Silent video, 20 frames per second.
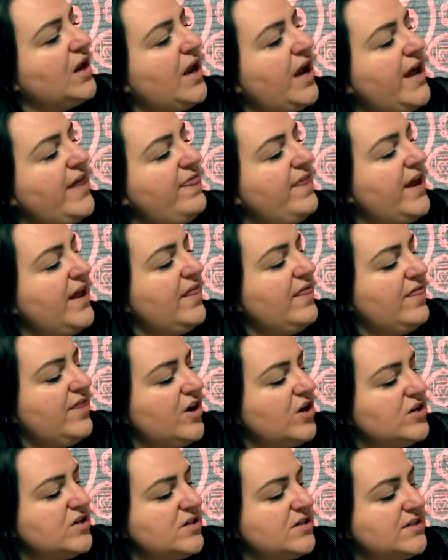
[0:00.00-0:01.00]
then
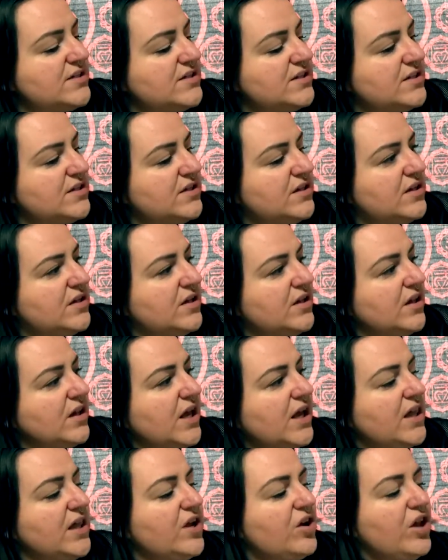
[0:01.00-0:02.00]
there's
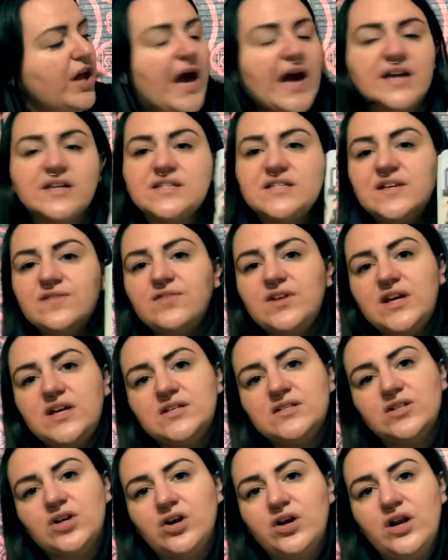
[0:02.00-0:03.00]
like little
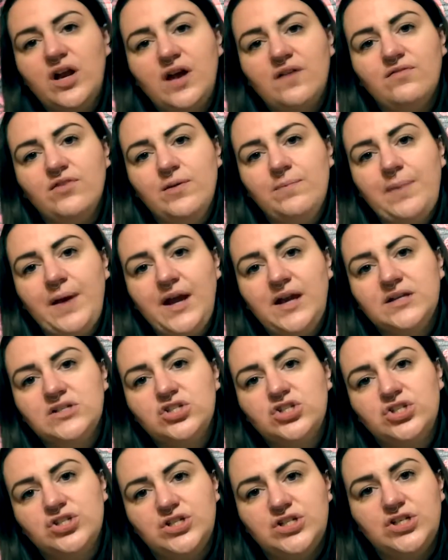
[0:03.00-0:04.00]
activities on every
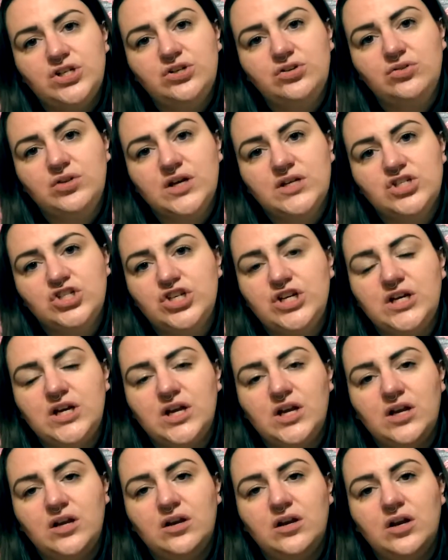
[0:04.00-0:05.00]
page too that she
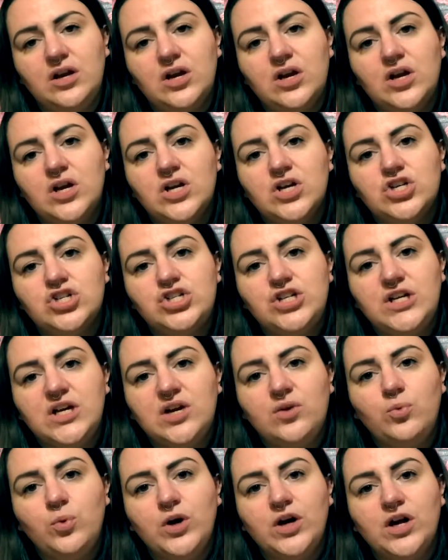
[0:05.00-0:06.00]
can
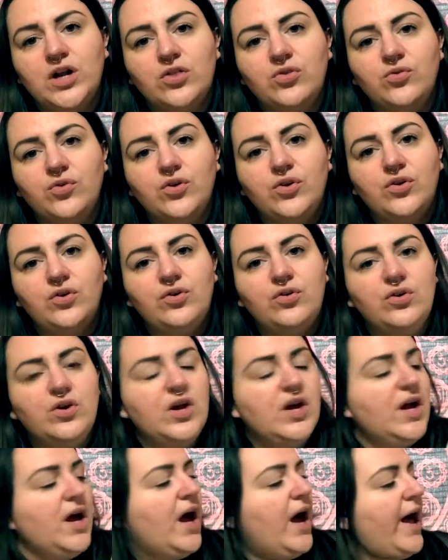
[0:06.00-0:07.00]
work through.
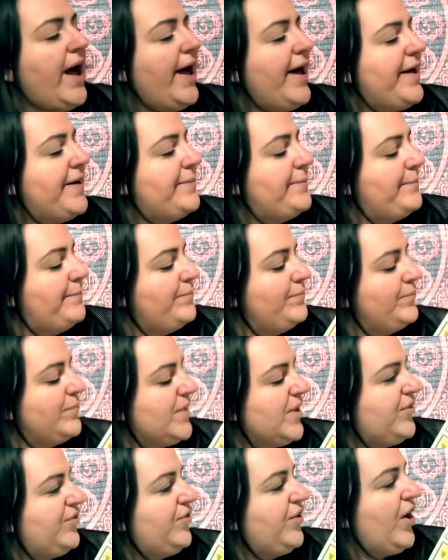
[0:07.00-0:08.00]

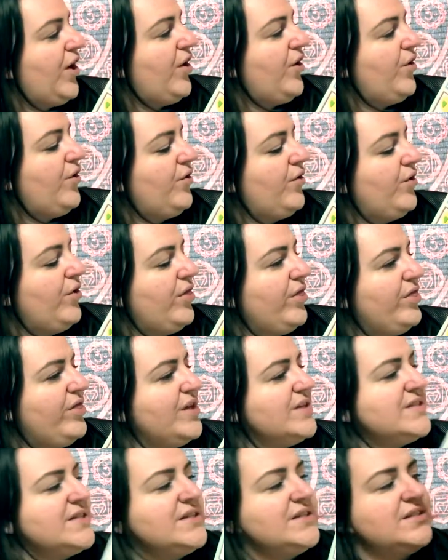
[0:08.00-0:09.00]
So
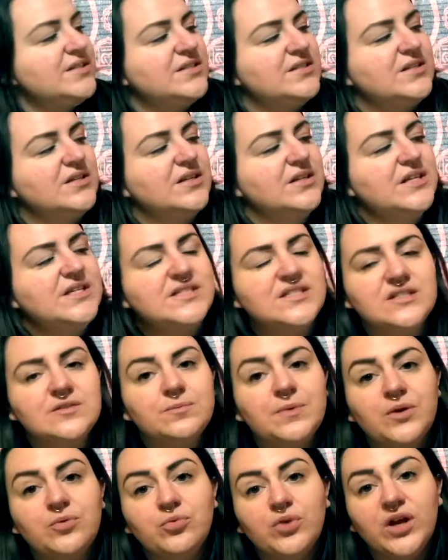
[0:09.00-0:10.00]
this has
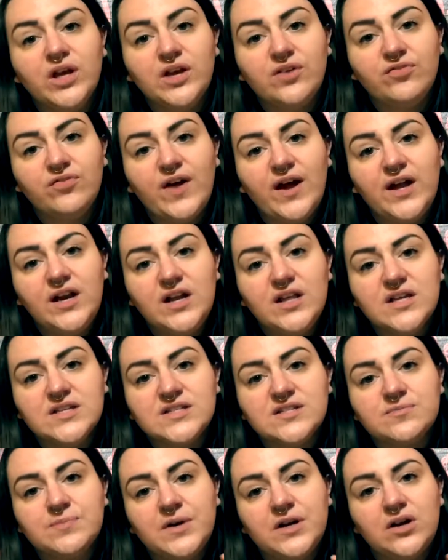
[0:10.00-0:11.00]
been really fun, and this
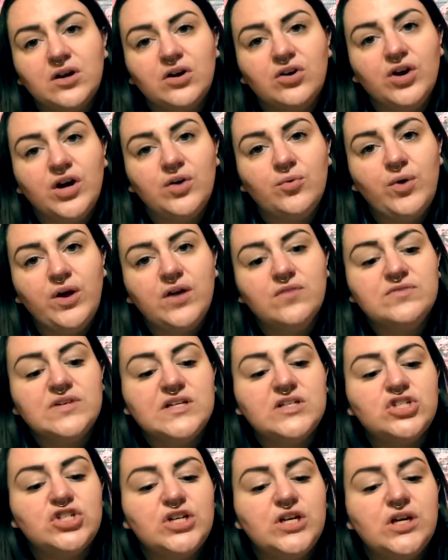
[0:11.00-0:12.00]
has been a great way of
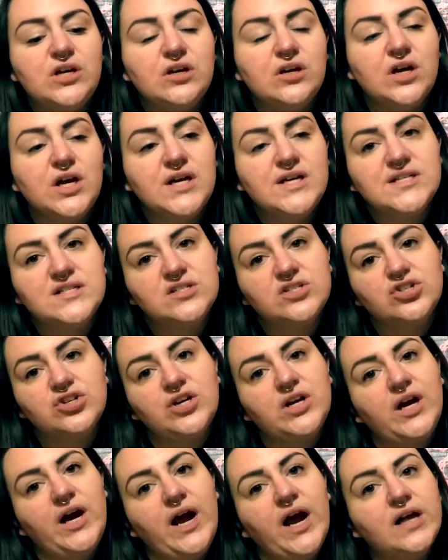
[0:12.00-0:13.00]
teaching
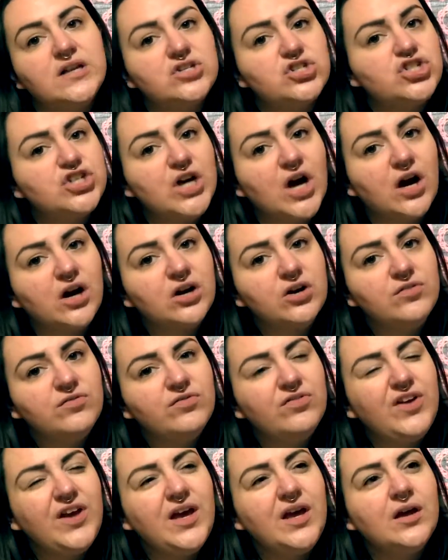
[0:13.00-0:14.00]
history and
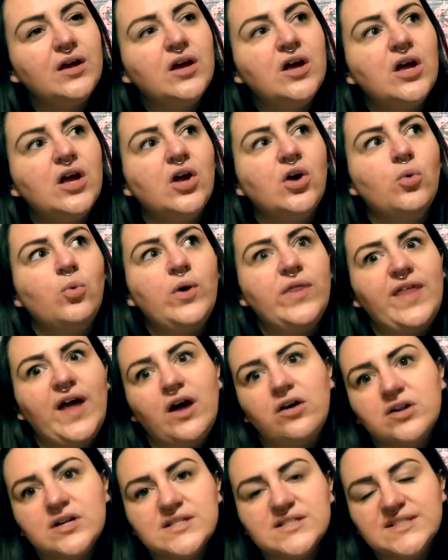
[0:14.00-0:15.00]
geography
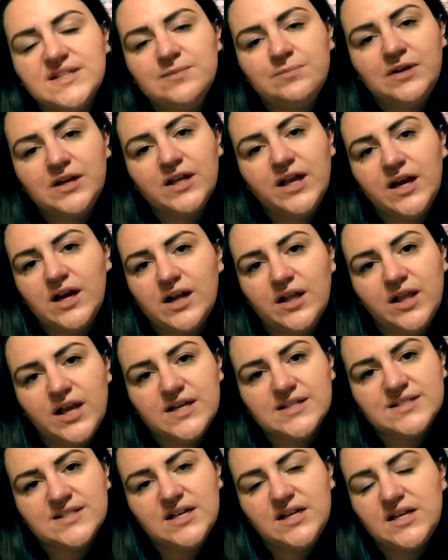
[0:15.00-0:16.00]
without it seeming like a
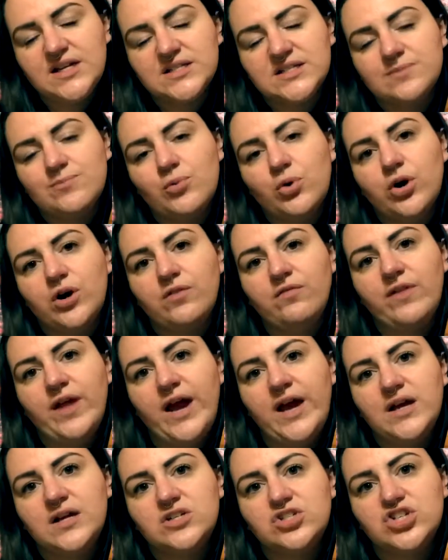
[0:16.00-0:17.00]
lesson. It's more of
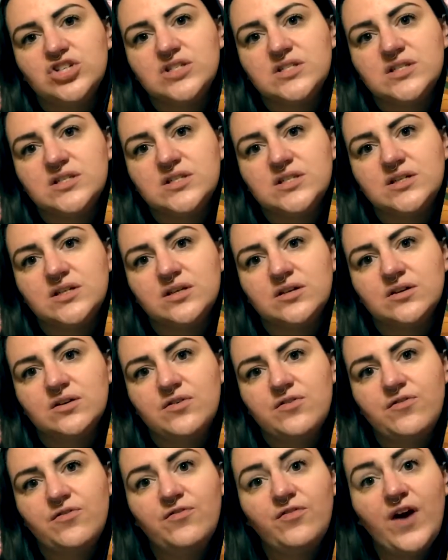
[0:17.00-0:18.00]
like just
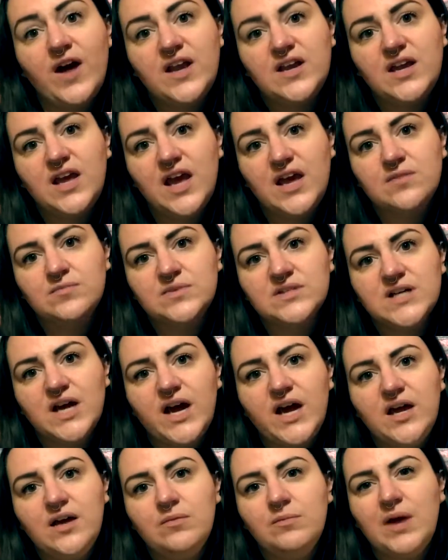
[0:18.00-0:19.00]
fun game
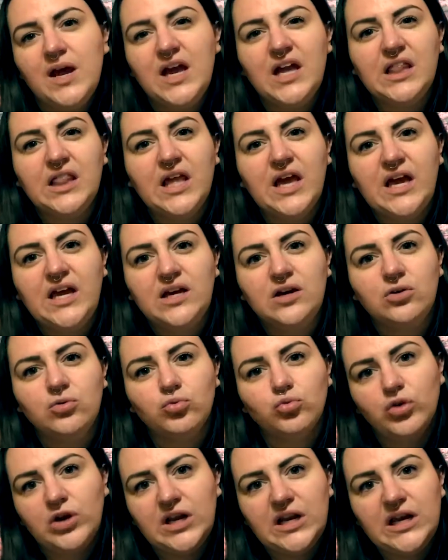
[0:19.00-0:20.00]
time, and like
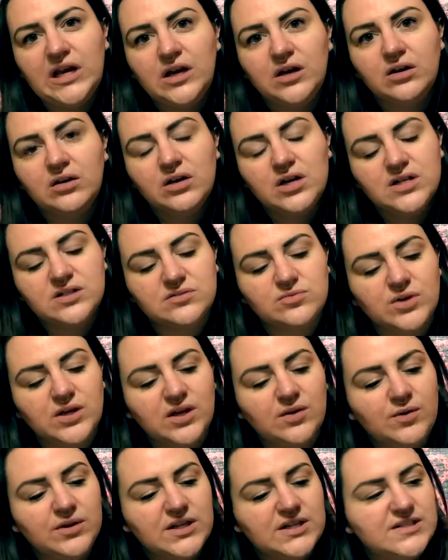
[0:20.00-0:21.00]
reading is
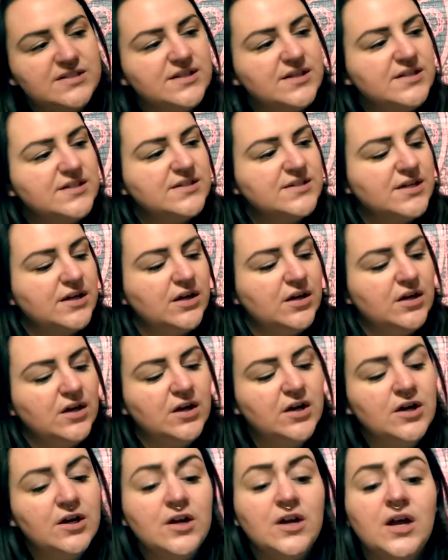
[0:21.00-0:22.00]
really what this is.
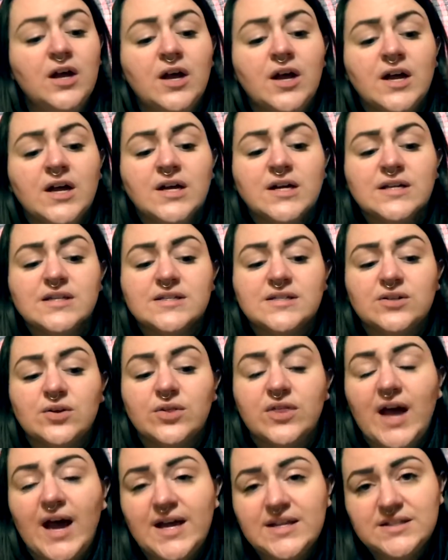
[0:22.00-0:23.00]
So
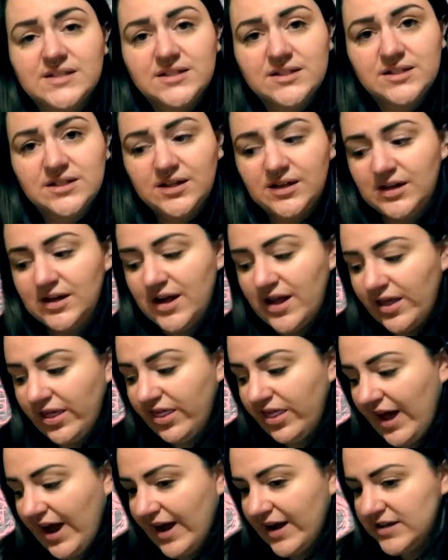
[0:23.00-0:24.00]
that's
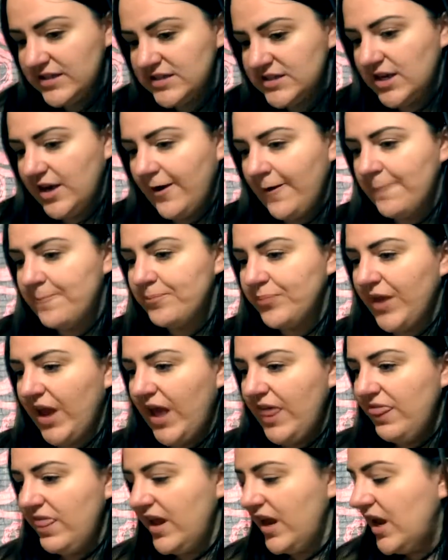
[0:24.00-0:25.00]
that.
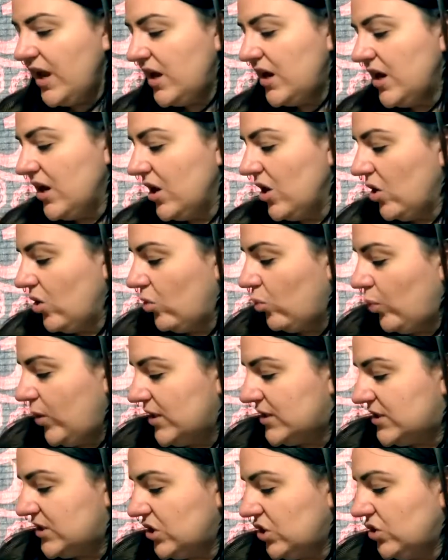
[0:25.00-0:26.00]
And then
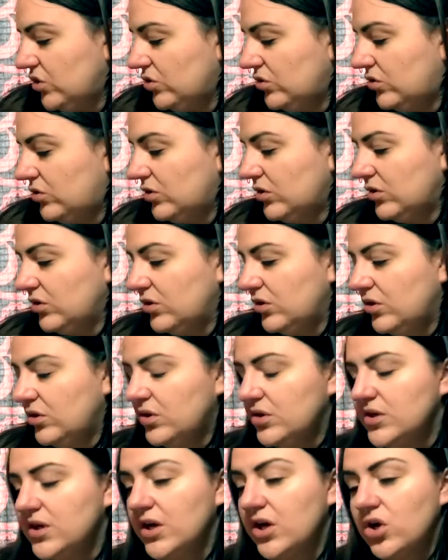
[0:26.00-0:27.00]
we do
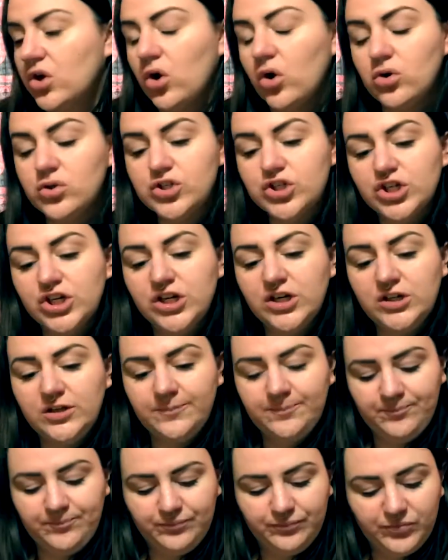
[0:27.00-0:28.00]
culture
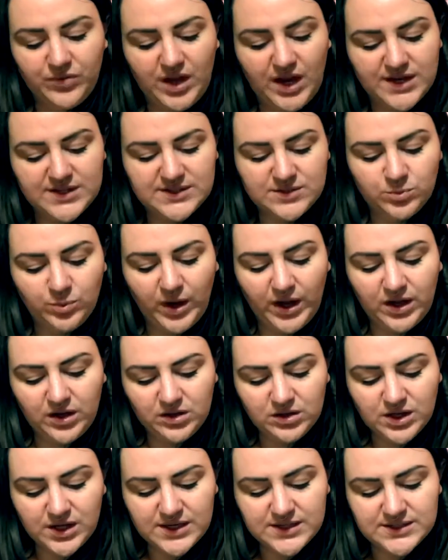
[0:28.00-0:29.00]
as well,
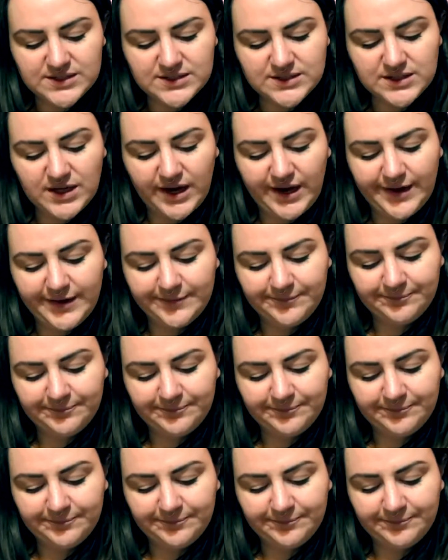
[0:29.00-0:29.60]
because I